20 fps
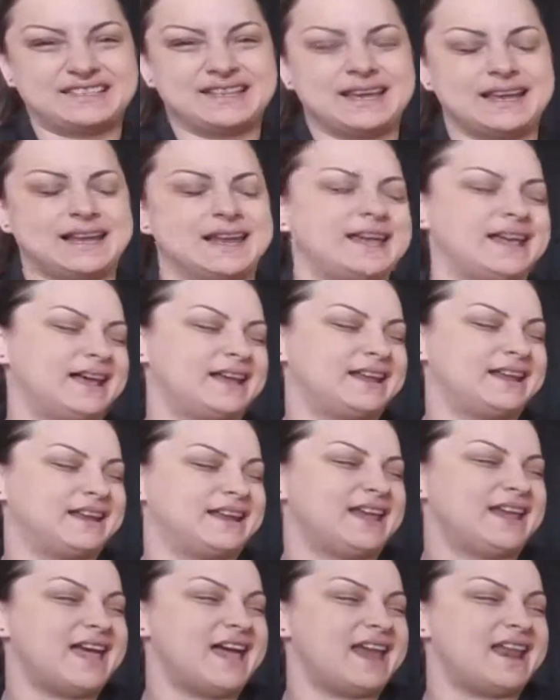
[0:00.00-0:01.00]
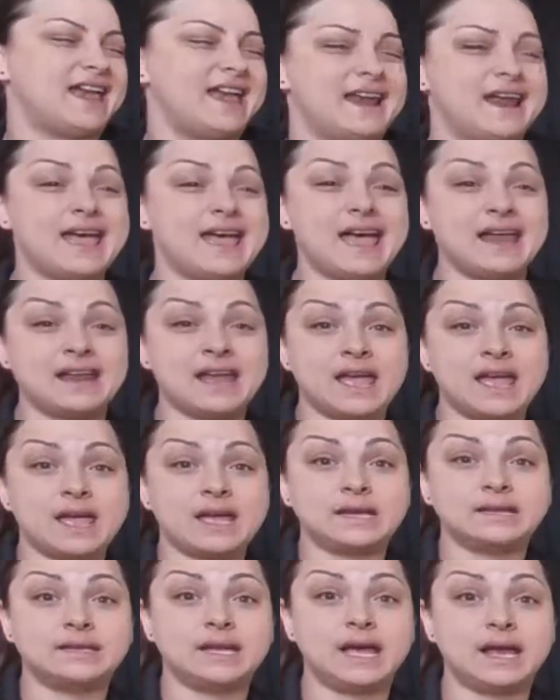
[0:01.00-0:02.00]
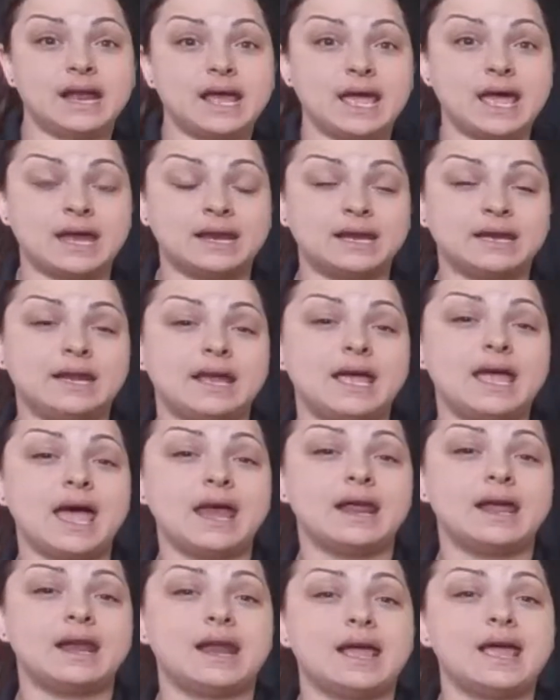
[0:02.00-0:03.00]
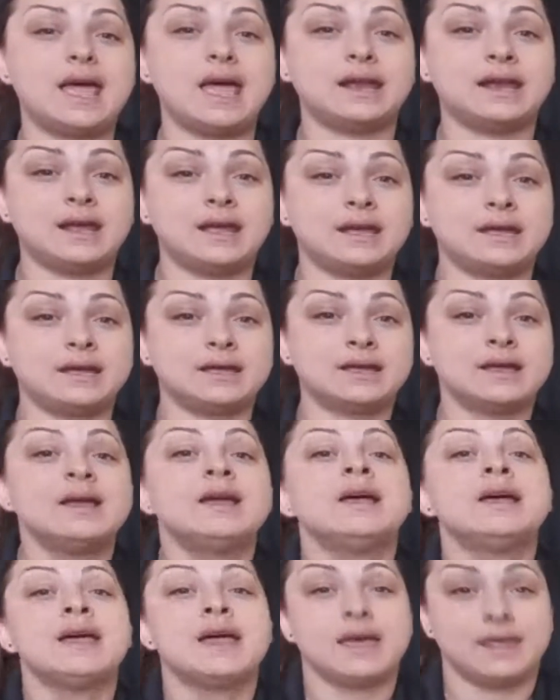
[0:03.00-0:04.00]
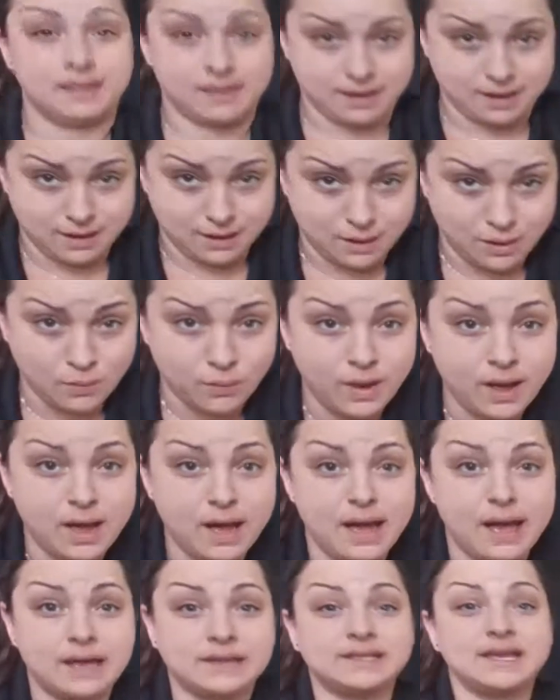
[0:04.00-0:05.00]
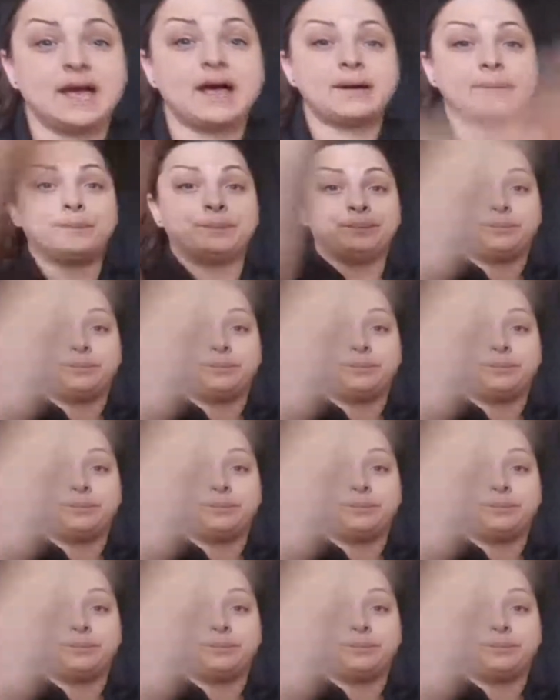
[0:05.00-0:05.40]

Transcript: Da da da da da da da da da da da. There was a